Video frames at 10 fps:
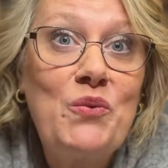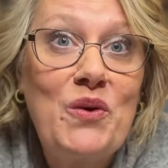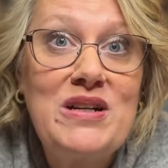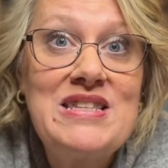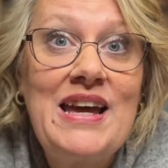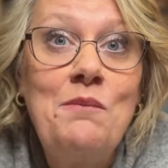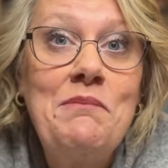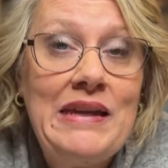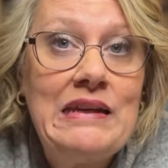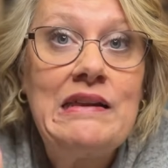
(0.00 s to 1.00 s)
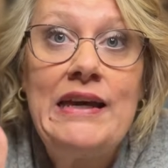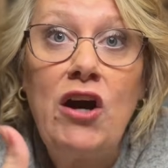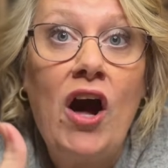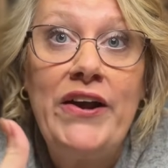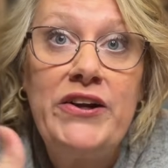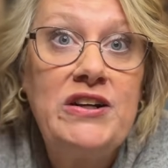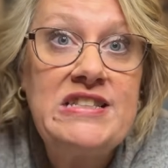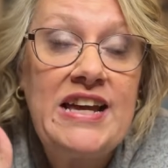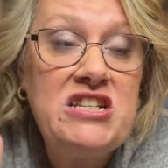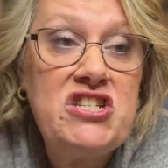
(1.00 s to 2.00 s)
the words that immediately caught your
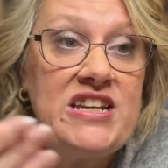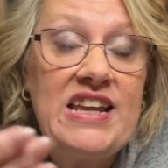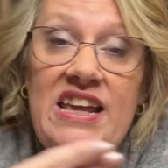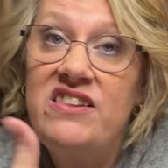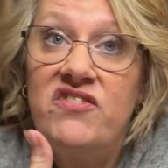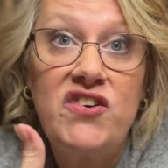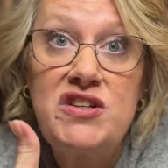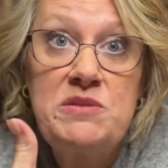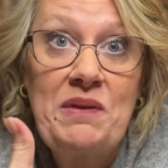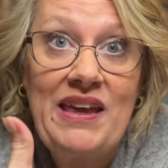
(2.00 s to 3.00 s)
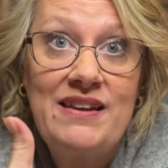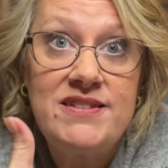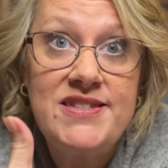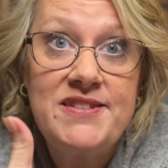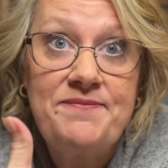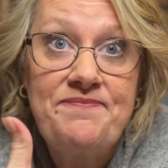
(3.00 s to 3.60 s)
attention in the first place.